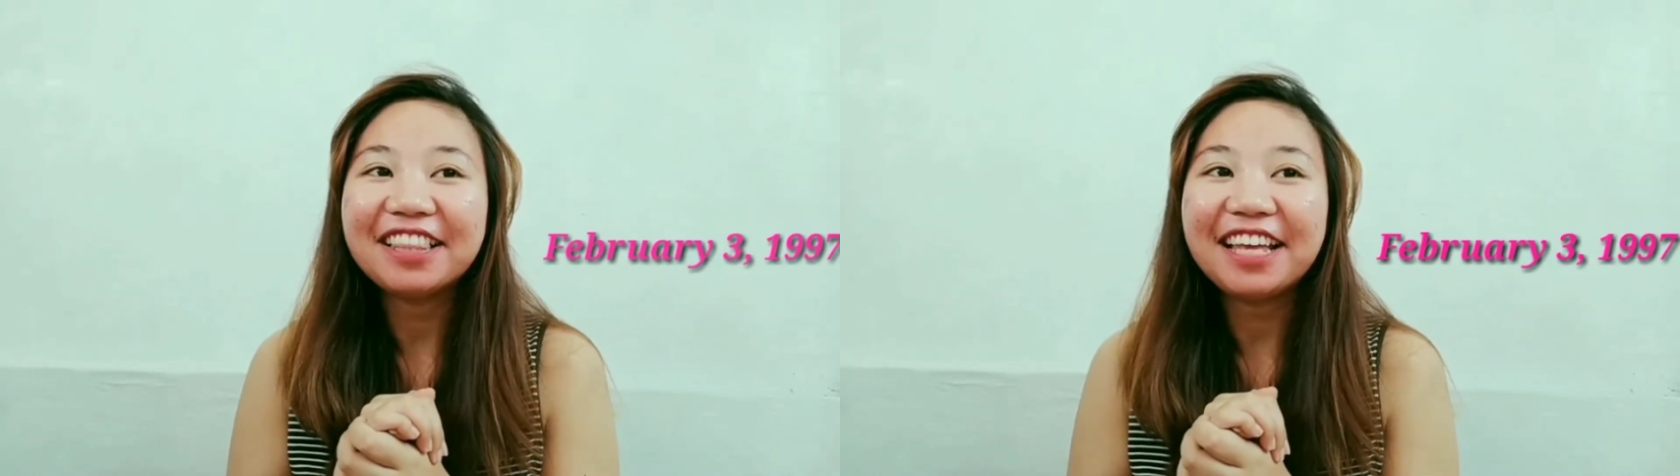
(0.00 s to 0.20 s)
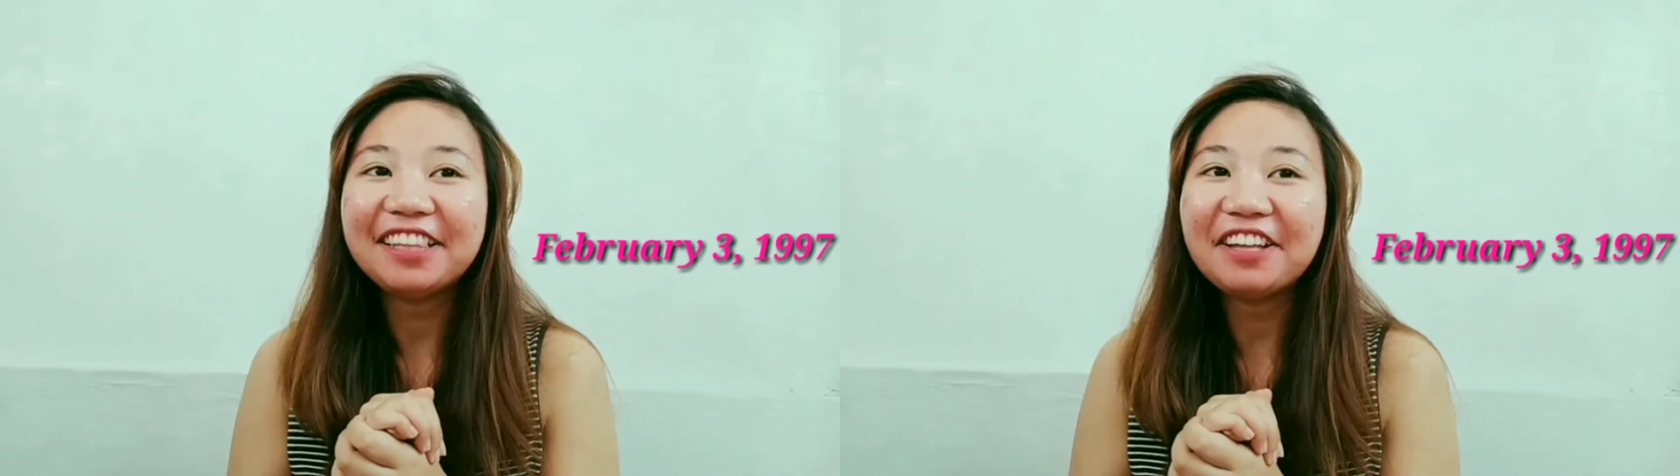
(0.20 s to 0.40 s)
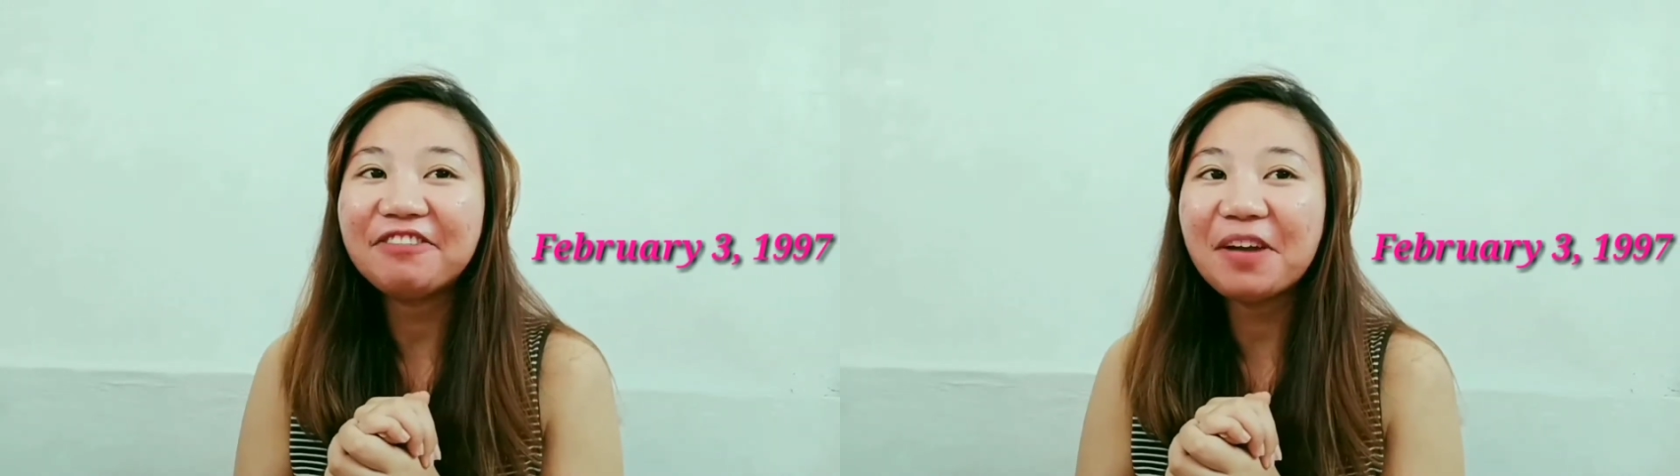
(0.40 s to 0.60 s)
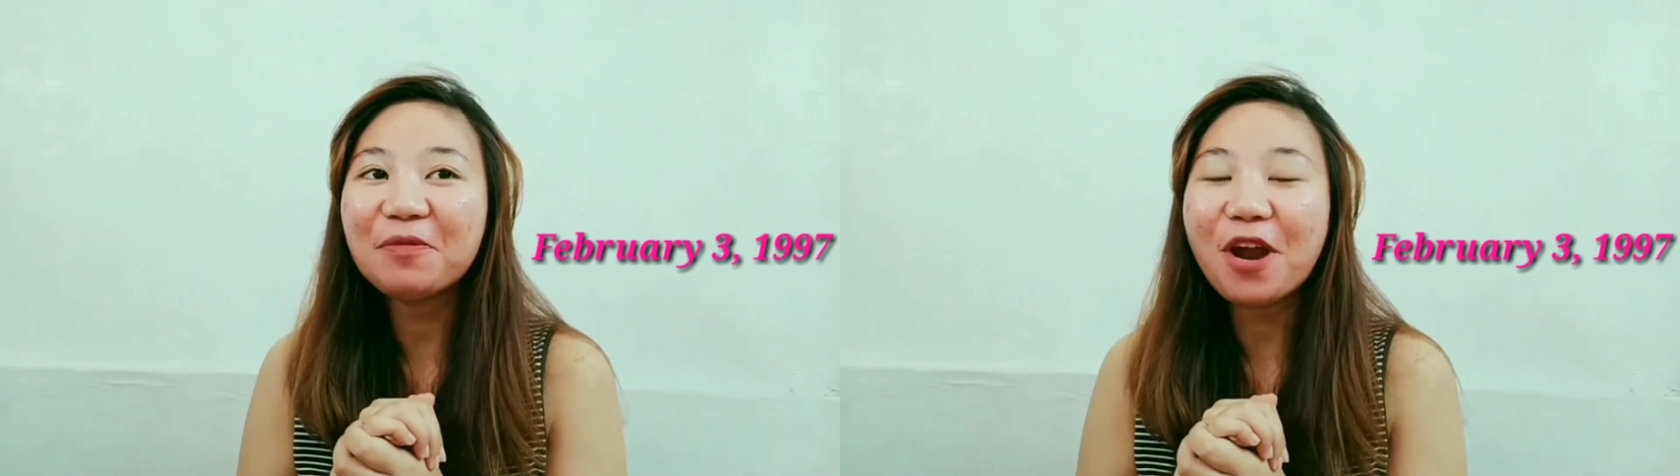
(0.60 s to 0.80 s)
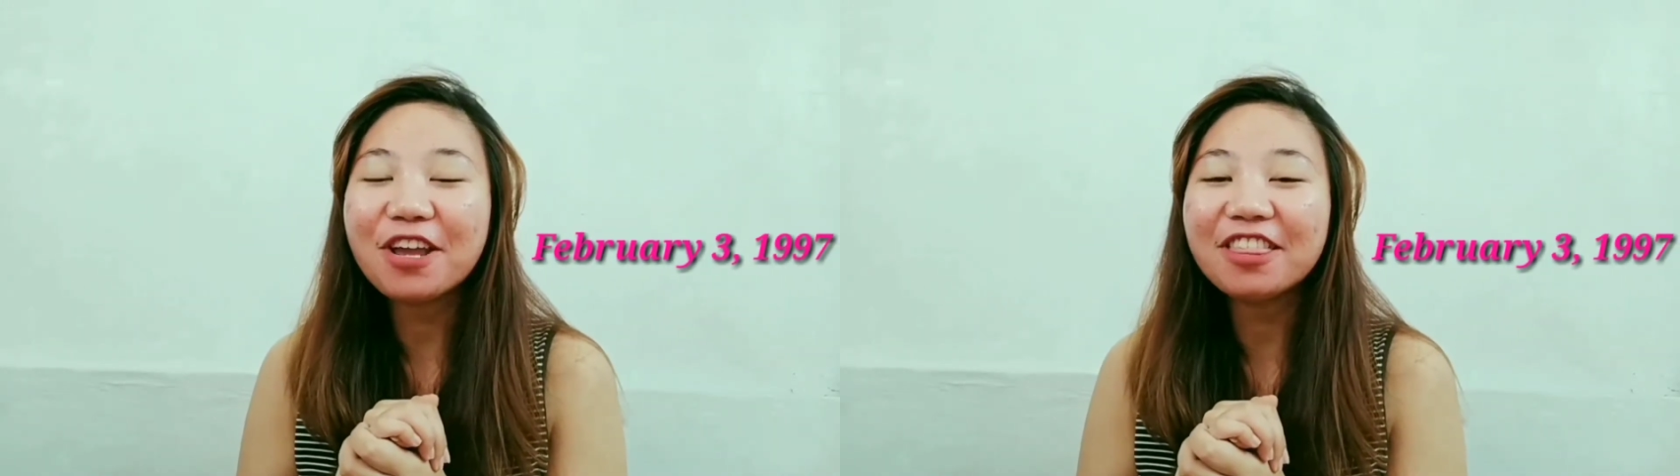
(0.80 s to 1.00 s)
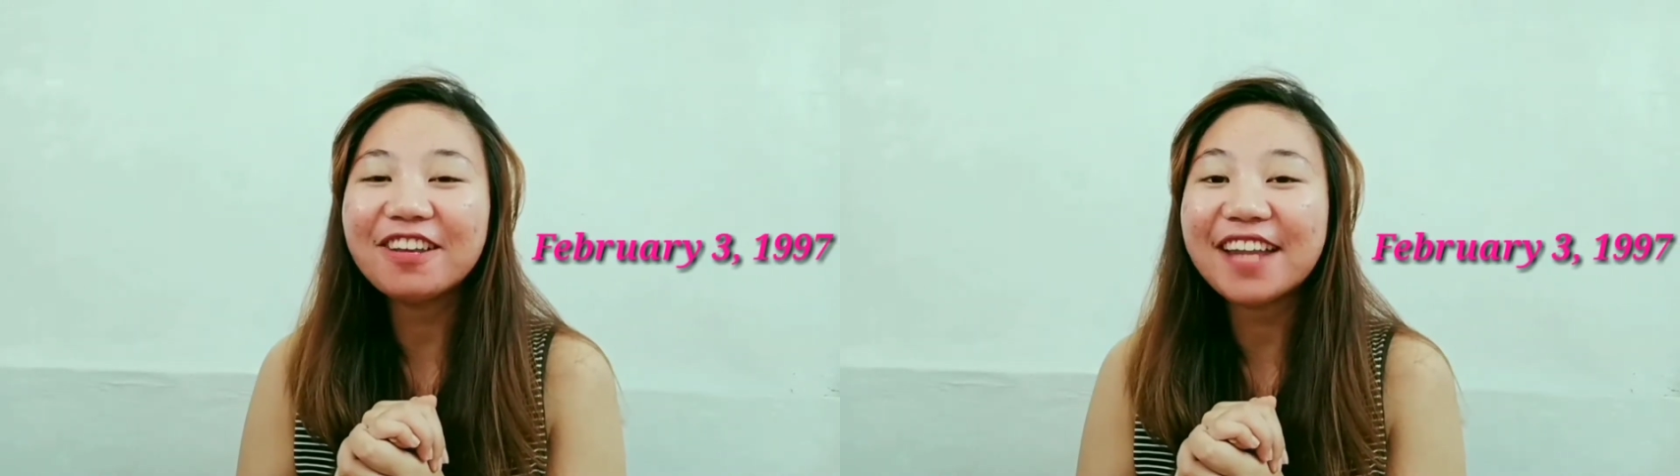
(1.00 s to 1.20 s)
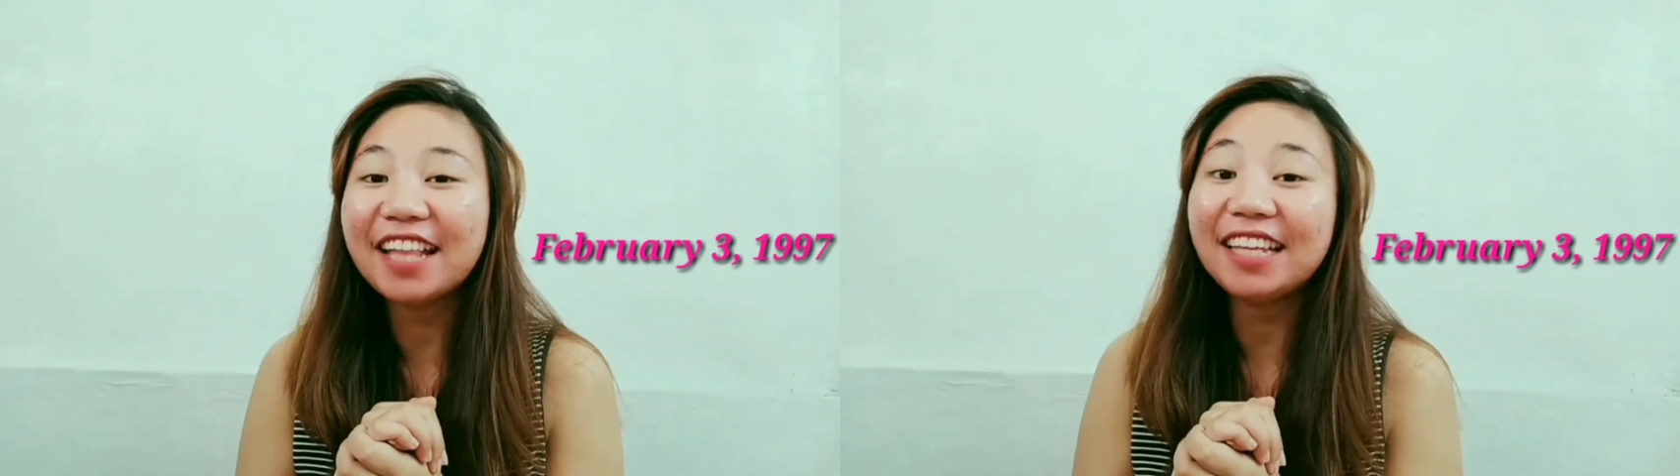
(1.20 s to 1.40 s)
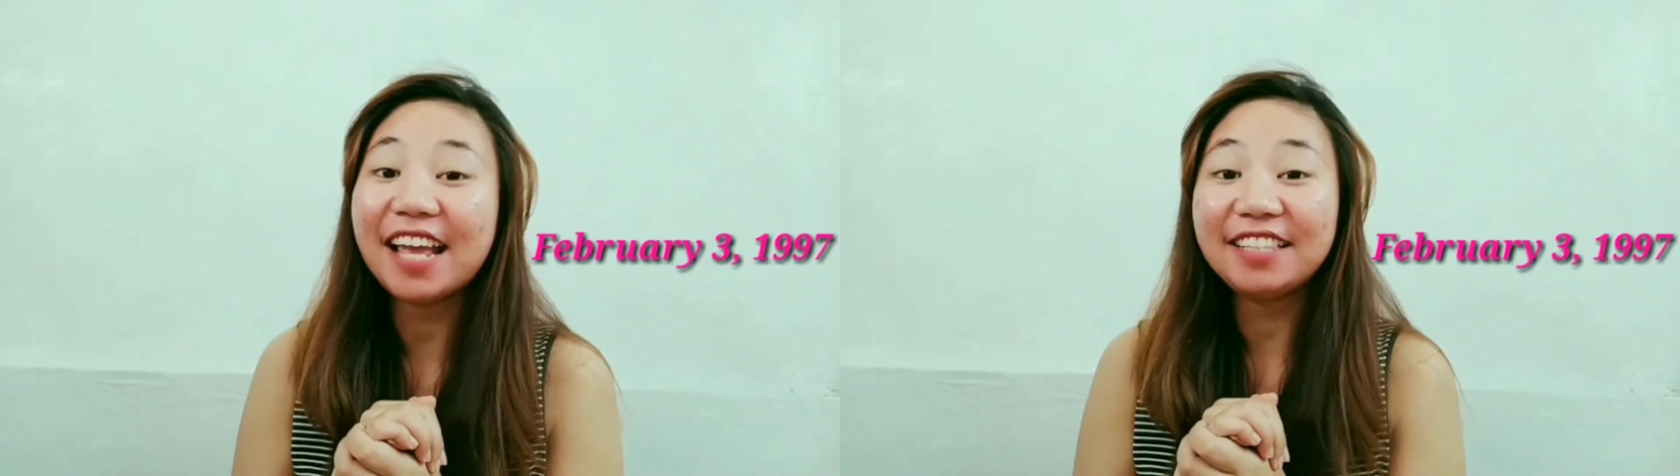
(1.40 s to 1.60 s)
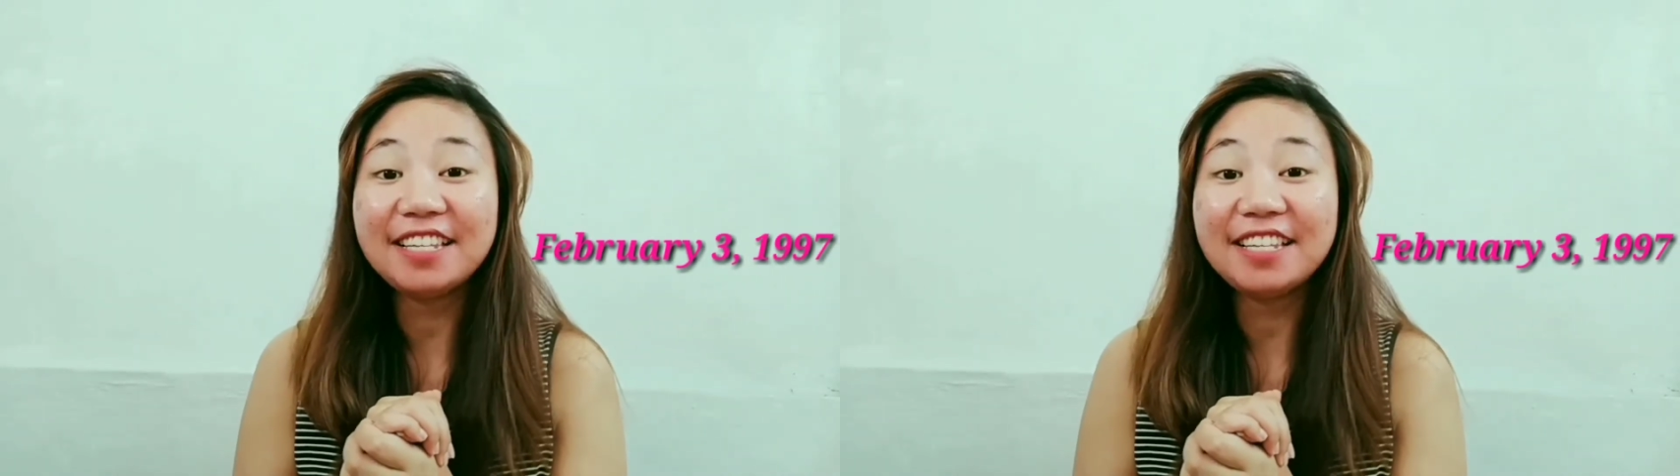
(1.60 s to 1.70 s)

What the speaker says: dated February 3,